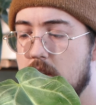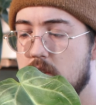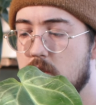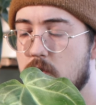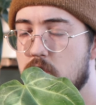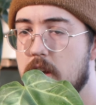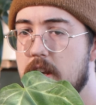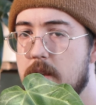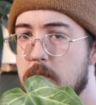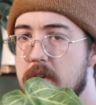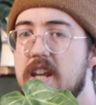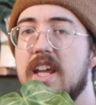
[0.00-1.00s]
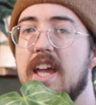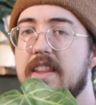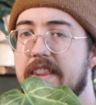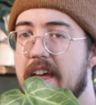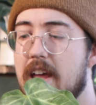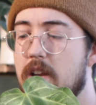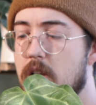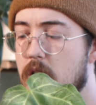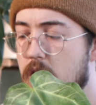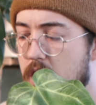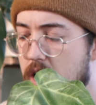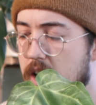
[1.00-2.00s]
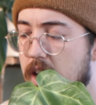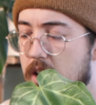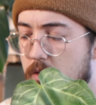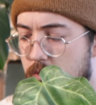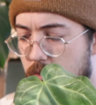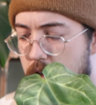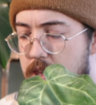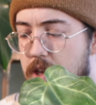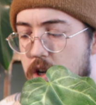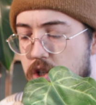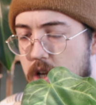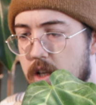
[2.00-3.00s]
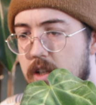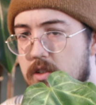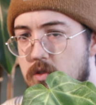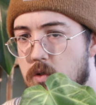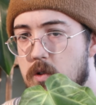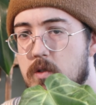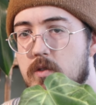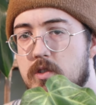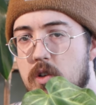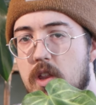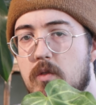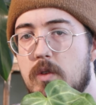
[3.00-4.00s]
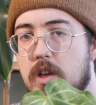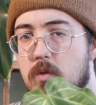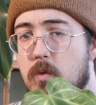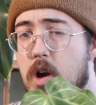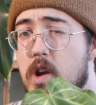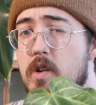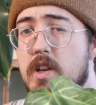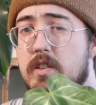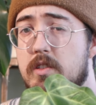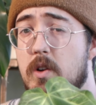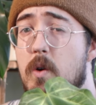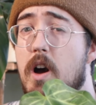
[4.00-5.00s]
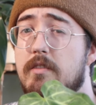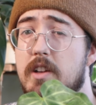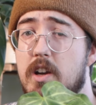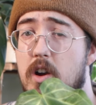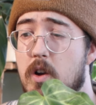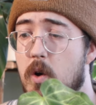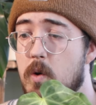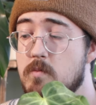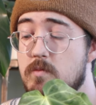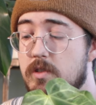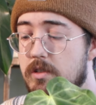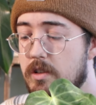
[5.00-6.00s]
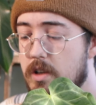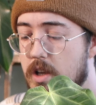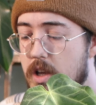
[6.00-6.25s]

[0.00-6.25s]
So we're trying to mitigate that again with our chunky soil so that we can water it so often in our homes